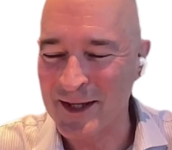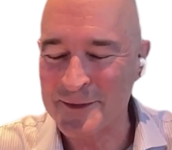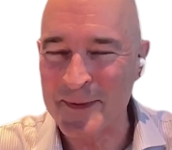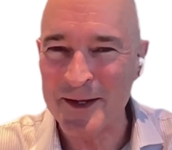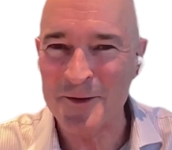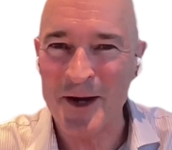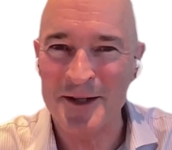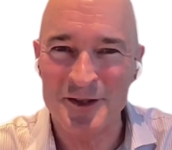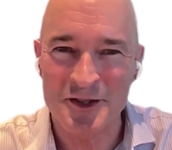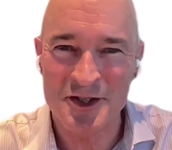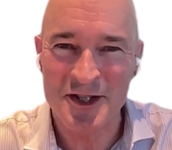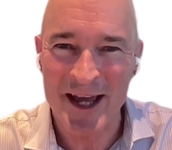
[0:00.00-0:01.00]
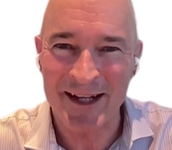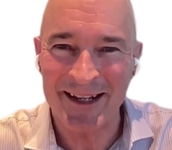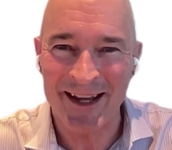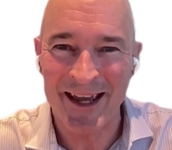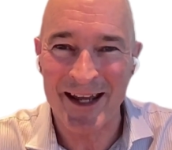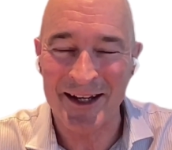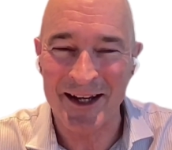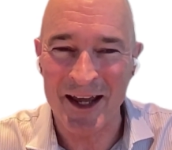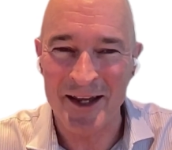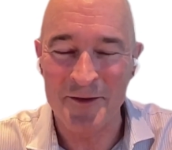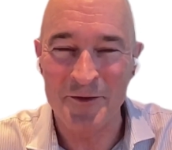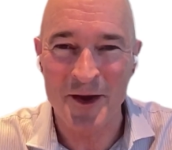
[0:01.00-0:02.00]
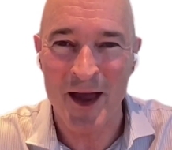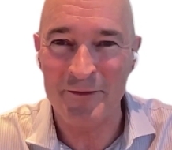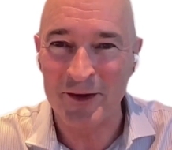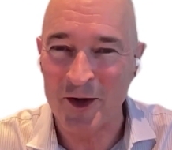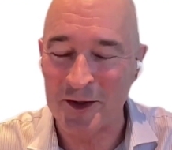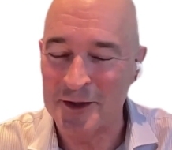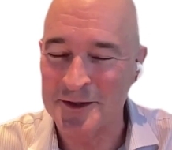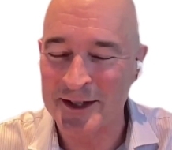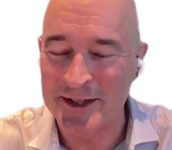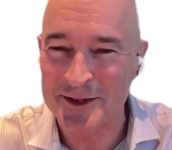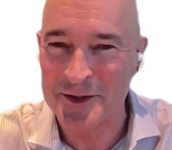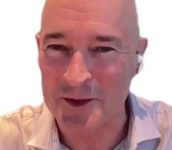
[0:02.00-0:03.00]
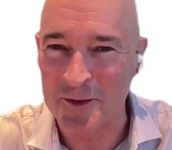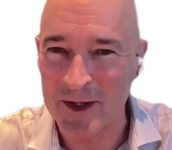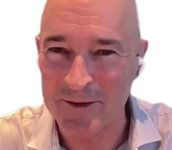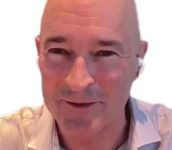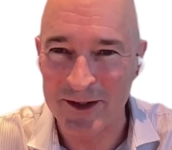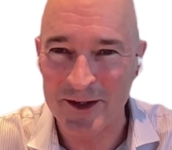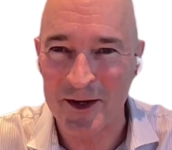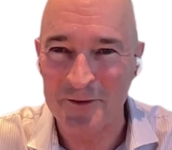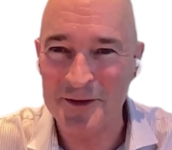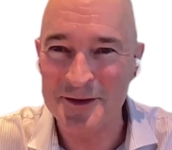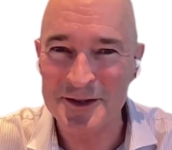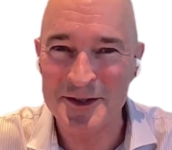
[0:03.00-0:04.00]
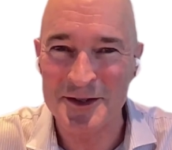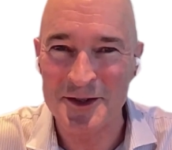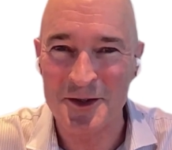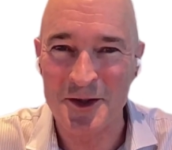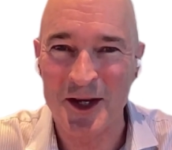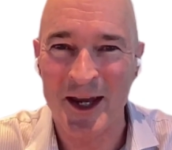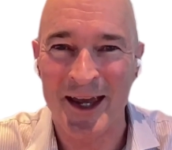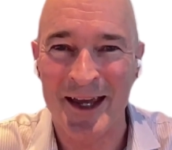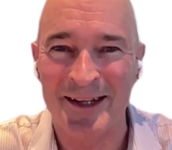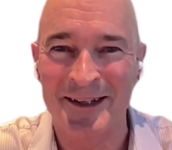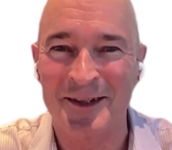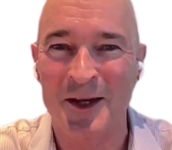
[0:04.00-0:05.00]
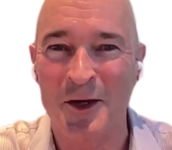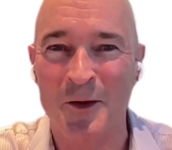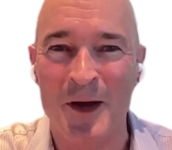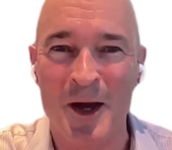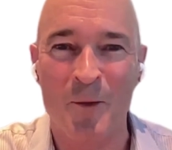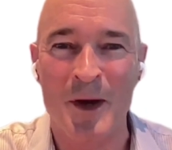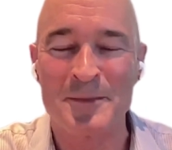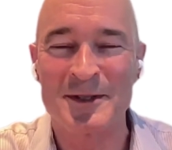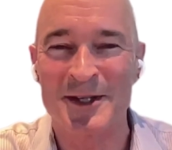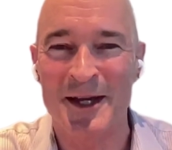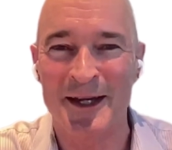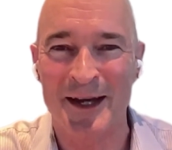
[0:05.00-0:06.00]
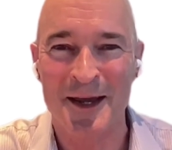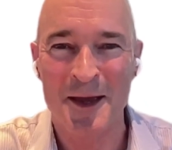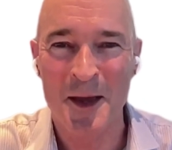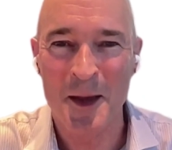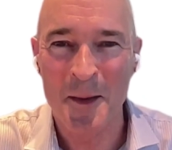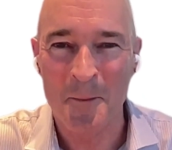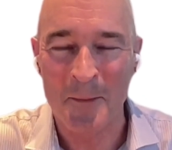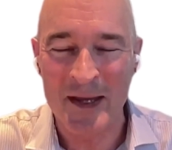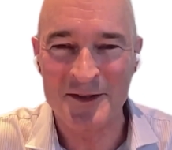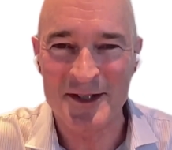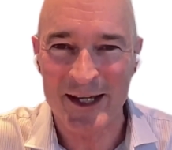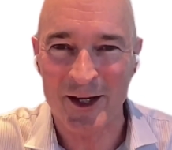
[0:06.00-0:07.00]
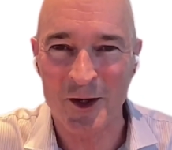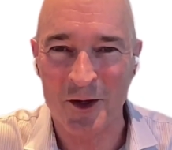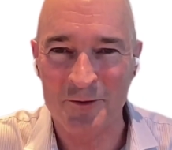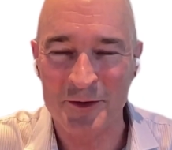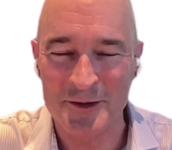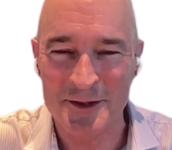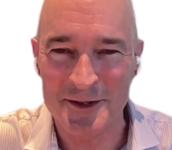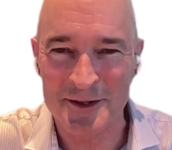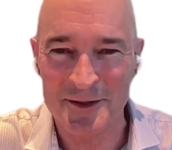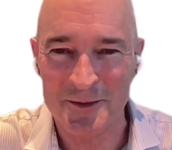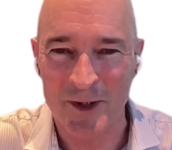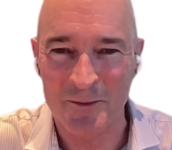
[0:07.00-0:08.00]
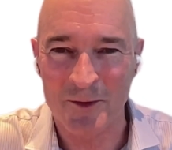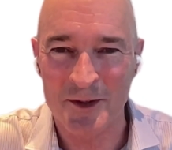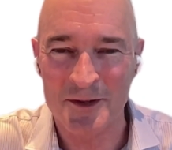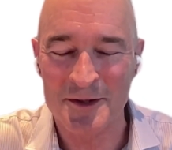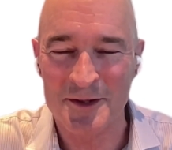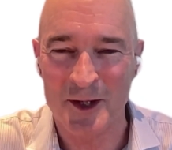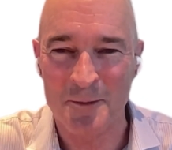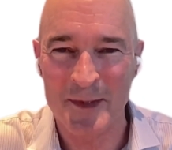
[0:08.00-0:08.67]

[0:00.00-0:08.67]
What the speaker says: Thanks, Pete. Great to chat. And if you haven't got your tickets already for the conference, you can go to our website, Medtech Conference, one word, so